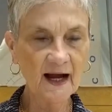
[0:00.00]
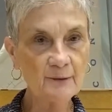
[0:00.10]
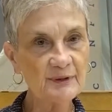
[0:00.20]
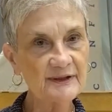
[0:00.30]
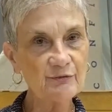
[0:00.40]

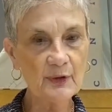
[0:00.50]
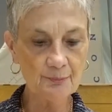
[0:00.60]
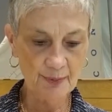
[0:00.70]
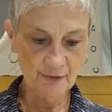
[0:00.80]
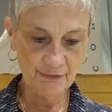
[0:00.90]
I believe we
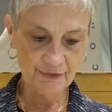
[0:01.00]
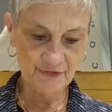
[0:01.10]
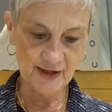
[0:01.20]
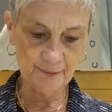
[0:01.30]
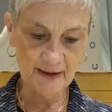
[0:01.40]
both
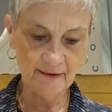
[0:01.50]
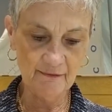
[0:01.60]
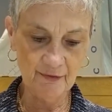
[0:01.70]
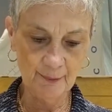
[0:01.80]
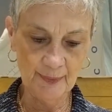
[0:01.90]
stepped out
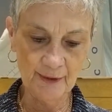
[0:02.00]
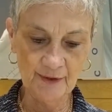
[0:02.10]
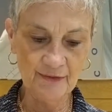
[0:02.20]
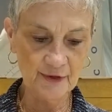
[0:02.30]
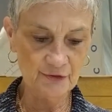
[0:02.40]
of the
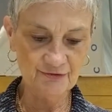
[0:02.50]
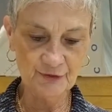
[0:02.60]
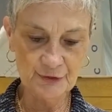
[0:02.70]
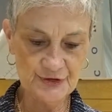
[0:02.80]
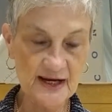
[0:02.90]
boat in those
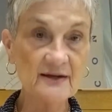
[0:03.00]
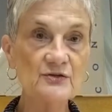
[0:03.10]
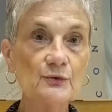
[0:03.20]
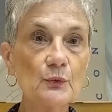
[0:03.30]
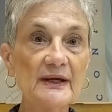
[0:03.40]
first
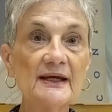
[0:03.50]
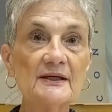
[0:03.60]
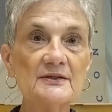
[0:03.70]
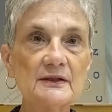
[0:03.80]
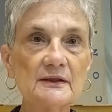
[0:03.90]
days and
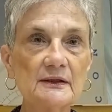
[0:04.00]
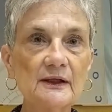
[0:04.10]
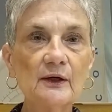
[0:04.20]
weeks